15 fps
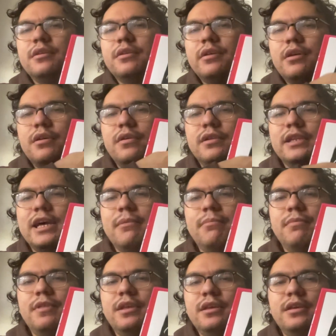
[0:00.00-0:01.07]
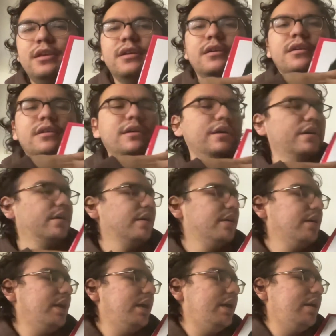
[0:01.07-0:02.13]
collab thing here,
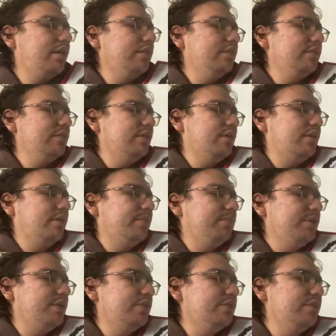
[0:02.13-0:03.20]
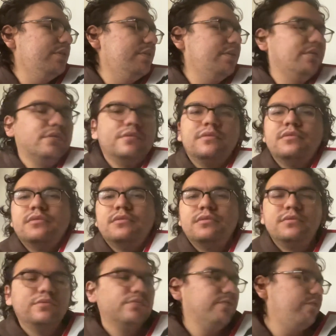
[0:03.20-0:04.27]
and here's a
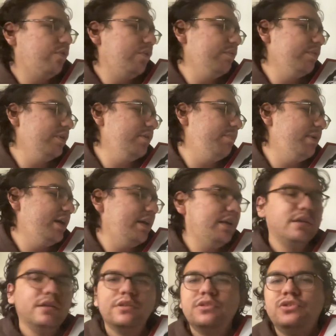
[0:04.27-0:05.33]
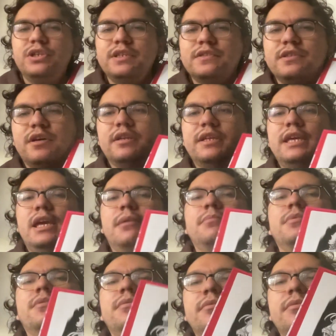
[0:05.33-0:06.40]
forward by J. Scott
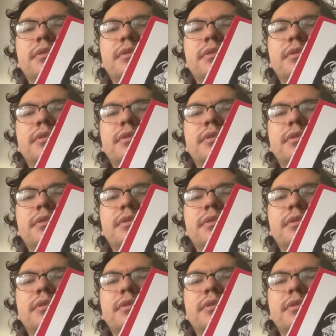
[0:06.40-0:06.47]
Campbell.